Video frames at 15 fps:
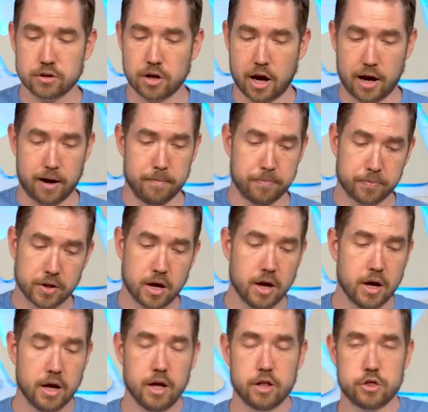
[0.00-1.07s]
Uh,
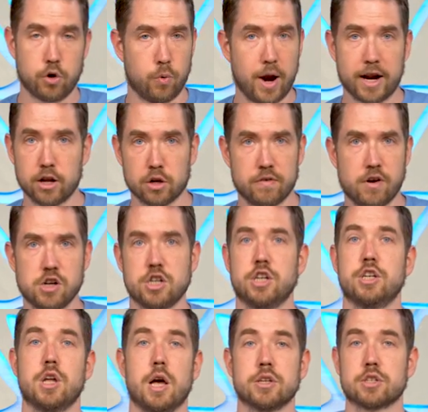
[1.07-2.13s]
the regular
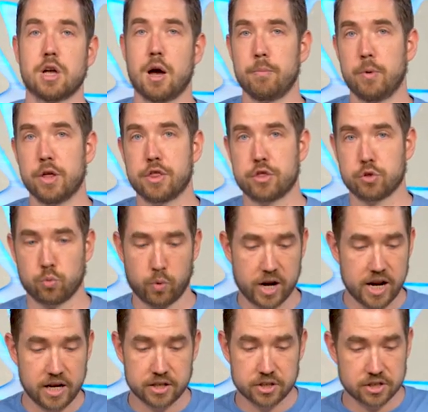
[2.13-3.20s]
version does come with
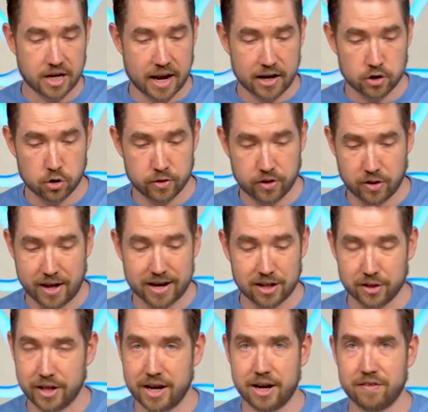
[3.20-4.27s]
three standard. They're like a
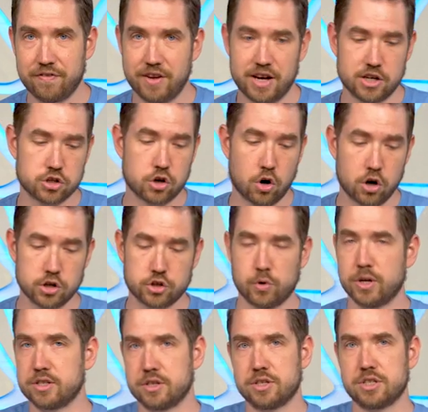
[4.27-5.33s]
linen finish card. So
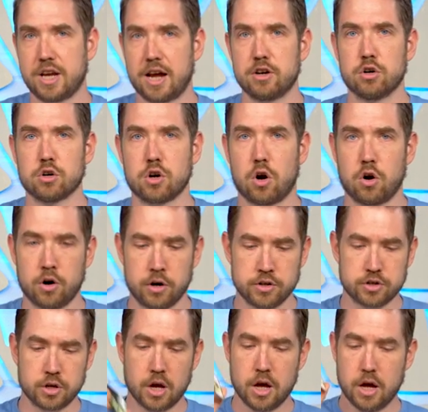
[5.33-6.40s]
it's the standard
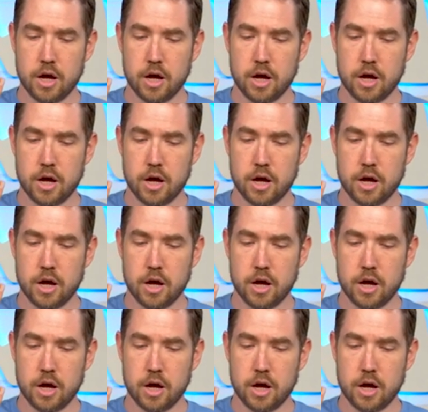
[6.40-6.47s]
cards.